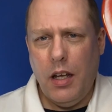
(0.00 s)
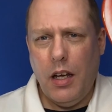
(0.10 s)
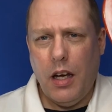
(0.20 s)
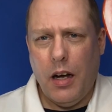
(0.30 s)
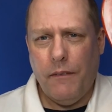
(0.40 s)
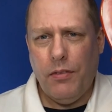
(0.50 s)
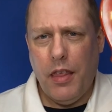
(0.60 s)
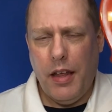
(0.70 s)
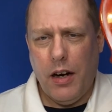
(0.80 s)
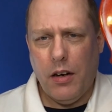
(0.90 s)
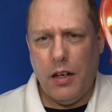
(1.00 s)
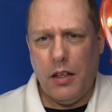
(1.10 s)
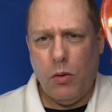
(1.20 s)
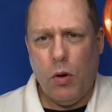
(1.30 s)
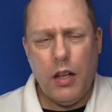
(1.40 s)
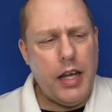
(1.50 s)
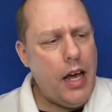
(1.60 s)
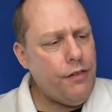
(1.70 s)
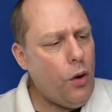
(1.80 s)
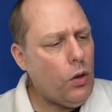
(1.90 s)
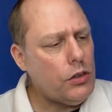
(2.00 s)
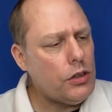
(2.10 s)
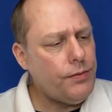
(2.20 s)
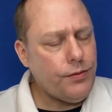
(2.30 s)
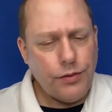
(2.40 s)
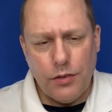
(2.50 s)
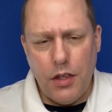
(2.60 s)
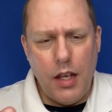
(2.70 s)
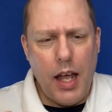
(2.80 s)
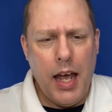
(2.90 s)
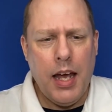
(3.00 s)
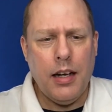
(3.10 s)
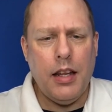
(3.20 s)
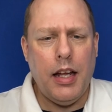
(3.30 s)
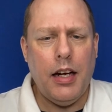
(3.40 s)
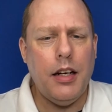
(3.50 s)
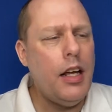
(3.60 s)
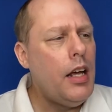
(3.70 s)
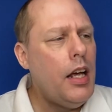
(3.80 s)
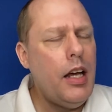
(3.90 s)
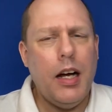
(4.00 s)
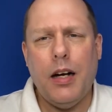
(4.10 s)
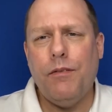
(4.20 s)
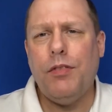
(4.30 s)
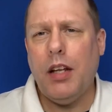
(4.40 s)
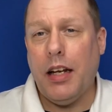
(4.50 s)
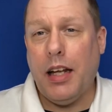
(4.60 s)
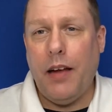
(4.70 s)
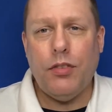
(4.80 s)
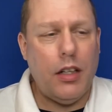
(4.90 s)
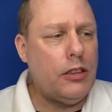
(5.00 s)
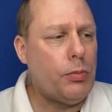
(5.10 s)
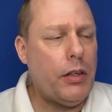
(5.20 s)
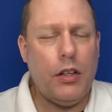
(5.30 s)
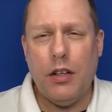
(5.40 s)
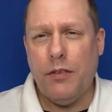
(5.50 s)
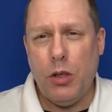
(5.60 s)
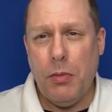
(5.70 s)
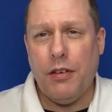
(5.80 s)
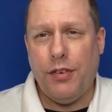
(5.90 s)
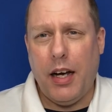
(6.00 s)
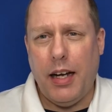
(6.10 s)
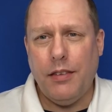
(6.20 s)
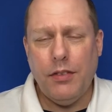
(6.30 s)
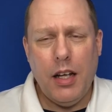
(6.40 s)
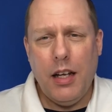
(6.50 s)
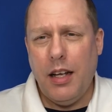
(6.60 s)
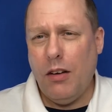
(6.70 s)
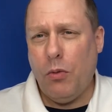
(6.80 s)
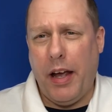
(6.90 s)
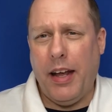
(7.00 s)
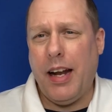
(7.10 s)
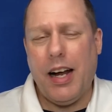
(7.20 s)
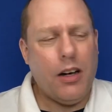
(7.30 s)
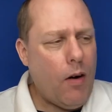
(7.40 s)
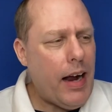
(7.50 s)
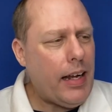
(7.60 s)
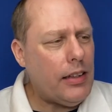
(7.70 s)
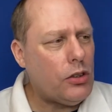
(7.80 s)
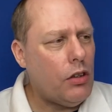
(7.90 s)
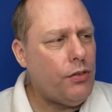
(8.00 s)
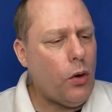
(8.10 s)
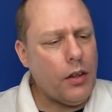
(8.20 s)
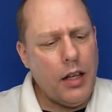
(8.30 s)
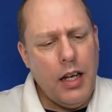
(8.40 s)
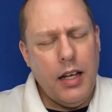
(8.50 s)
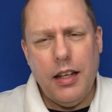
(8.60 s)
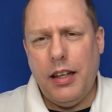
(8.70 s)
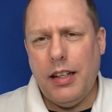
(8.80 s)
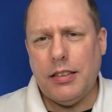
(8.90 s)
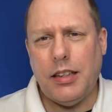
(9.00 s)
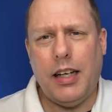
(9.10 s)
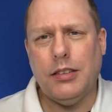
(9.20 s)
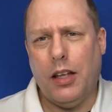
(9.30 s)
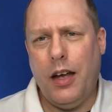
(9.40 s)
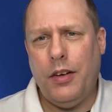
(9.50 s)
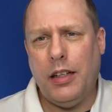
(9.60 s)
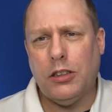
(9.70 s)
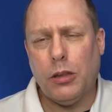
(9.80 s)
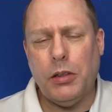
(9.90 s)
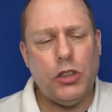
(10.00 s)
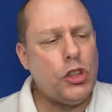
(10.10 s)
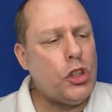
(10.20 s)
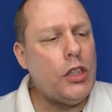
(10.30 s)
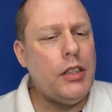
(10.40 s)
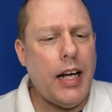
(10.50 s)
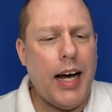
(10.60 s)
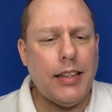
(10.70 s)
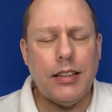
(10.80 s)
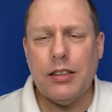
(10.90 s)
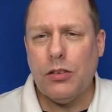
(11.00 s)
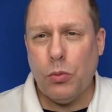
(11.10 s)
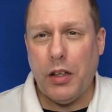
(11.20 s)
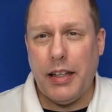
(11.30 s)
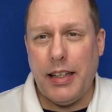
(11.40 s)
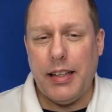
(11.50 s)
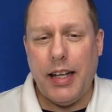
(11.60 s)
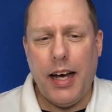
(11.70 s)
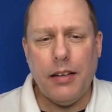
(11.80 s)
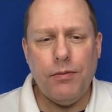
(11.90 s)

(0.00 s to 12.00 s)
um, there, into one of the F holes, and then um, it keeps the instrument humidified and not cracking and so forth. This, as a laminate instrument, should not really need that.